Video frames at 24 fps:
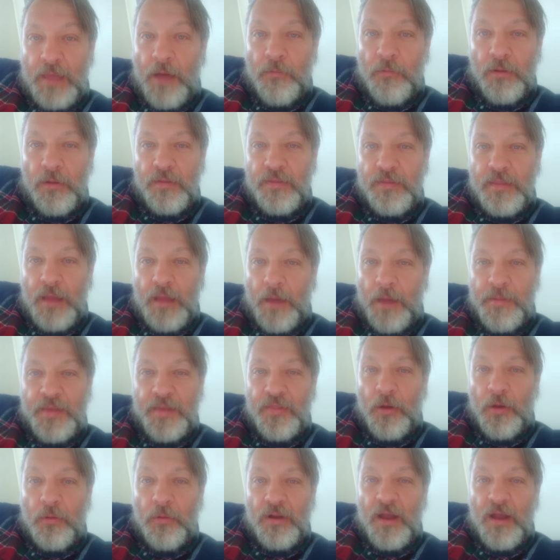There
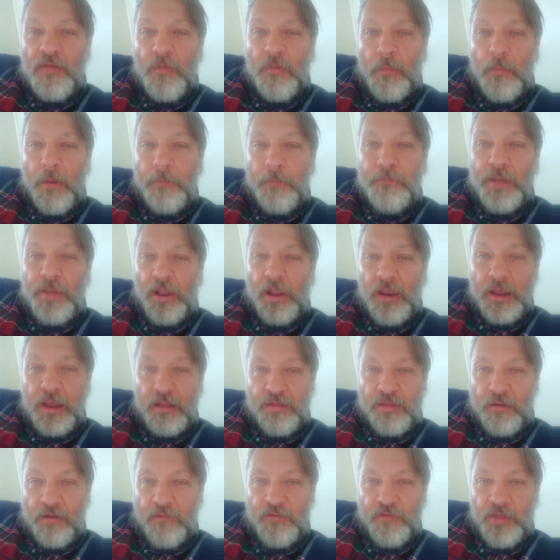were nothing but
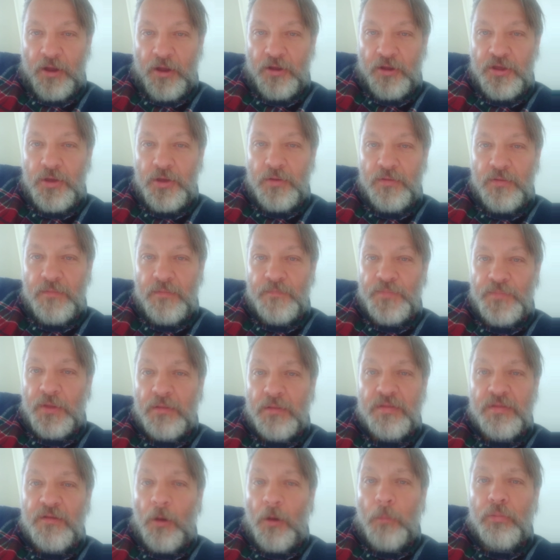buildings over there.
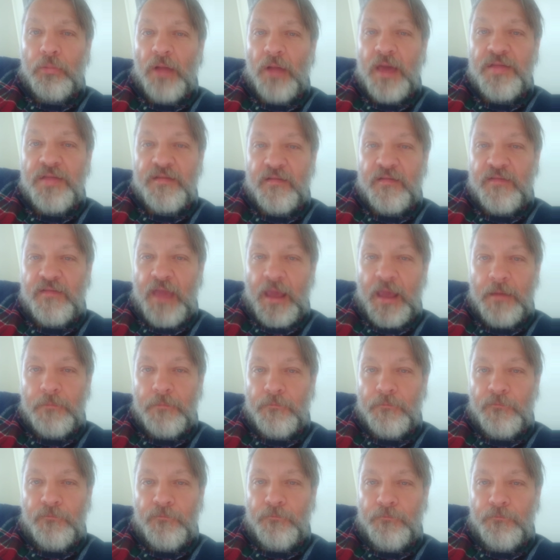There's no place to
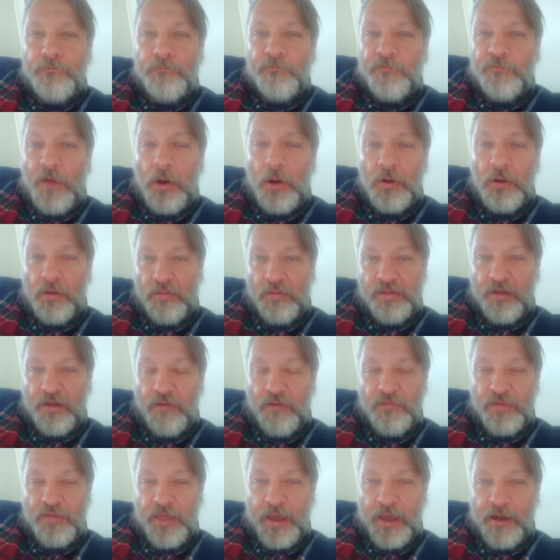take photos
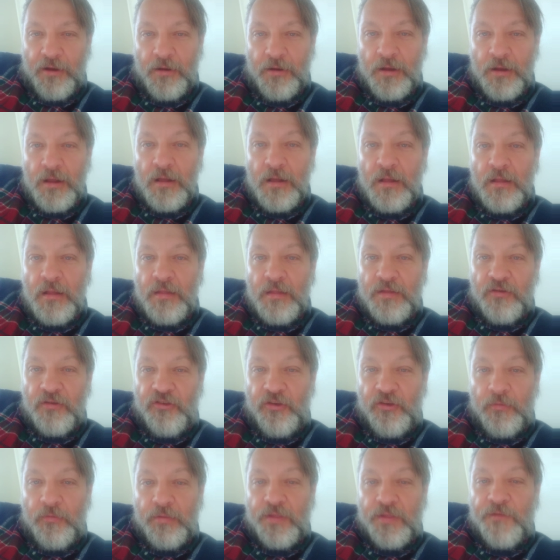over there. So
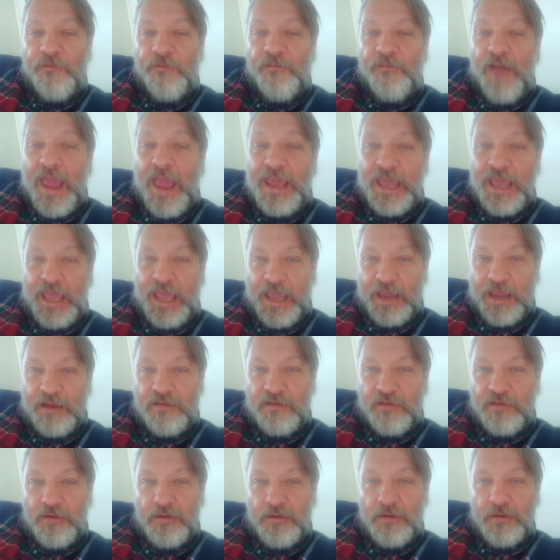she was faking
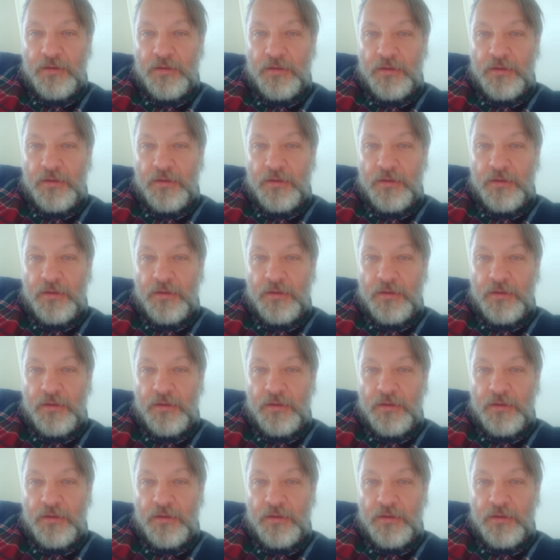it.